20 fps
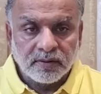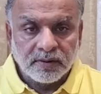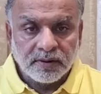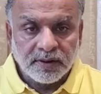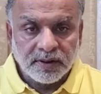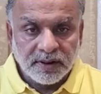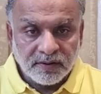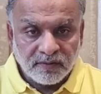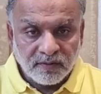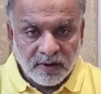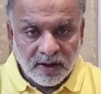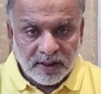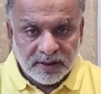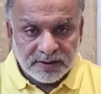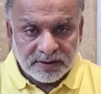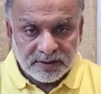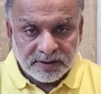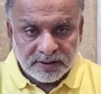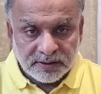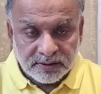he
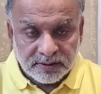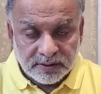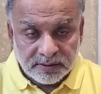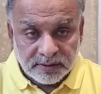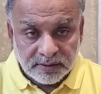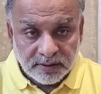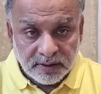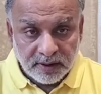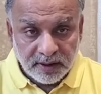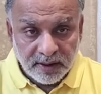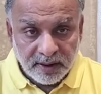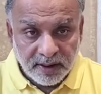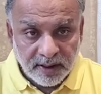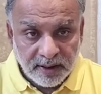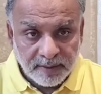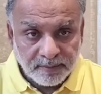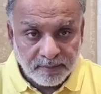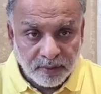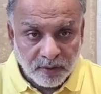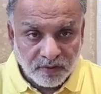was a
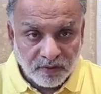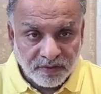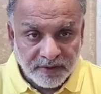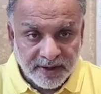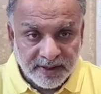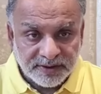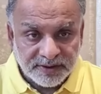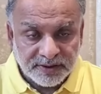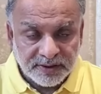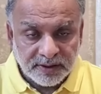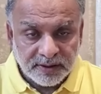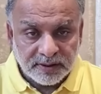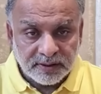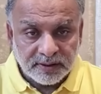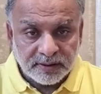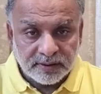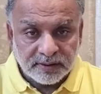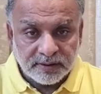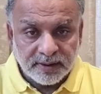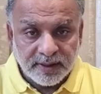professor,
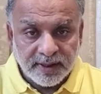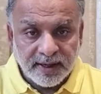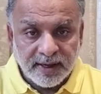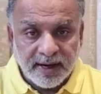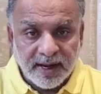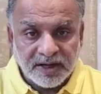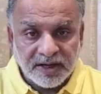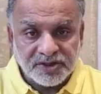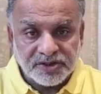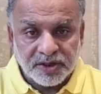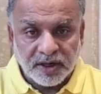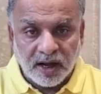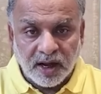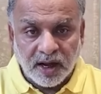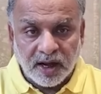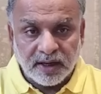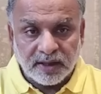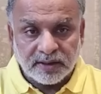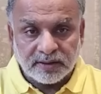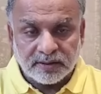a
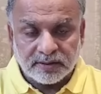lecturer,